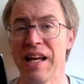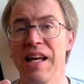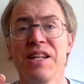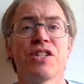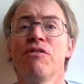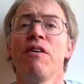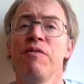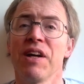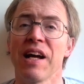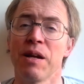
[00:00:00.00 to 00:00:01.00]
is
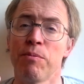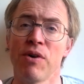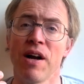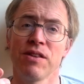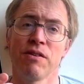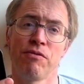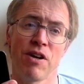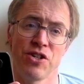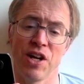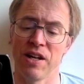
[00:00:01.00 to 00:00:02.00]
terrific and a breath of fresh air.